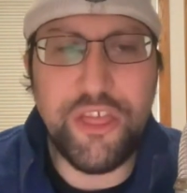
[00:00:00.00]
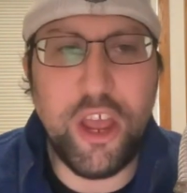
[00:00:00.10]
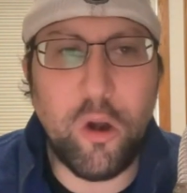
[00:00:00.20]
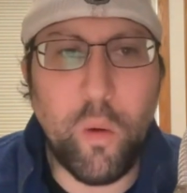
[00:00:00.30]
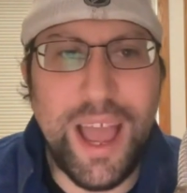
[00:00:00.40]

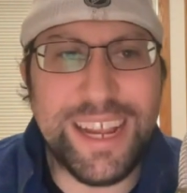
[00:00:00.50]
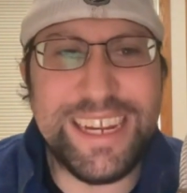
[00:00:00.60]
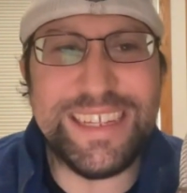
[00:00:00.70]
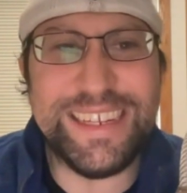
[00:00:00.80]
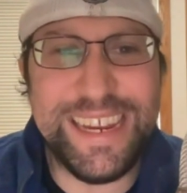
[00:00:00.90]
The
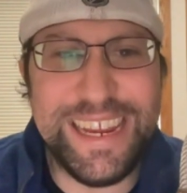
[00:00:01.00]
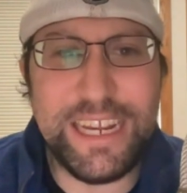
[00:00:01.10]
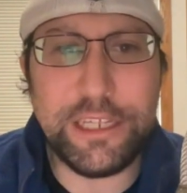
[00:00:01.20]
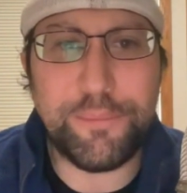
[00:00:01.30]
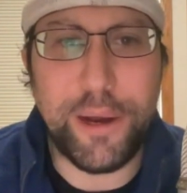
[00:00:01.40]
Rockies need
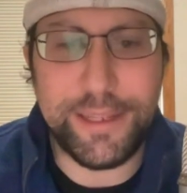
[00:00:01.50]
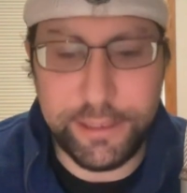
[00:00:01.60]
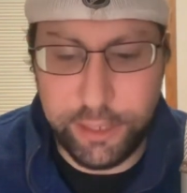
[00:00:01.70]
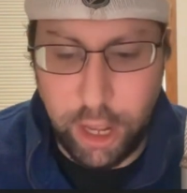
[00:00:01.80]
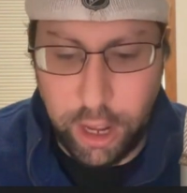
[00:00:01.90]
his
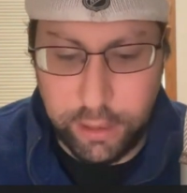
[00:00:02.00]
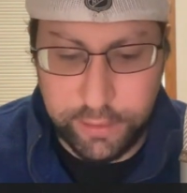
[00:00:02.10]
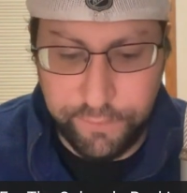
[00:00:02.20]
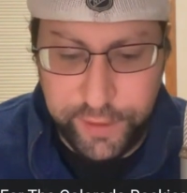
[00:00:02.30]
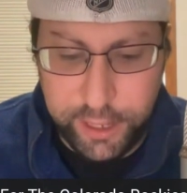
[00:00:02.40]
presence on
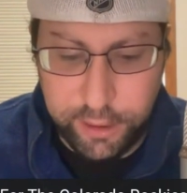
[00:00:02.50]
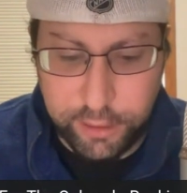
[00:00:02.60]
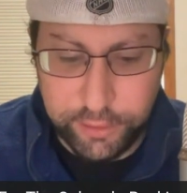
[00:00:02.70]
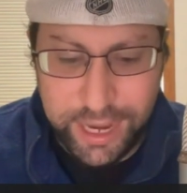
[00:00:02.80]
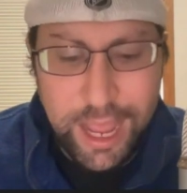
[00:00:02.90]
the
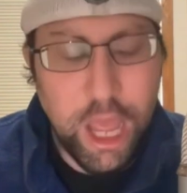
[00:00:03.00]
field.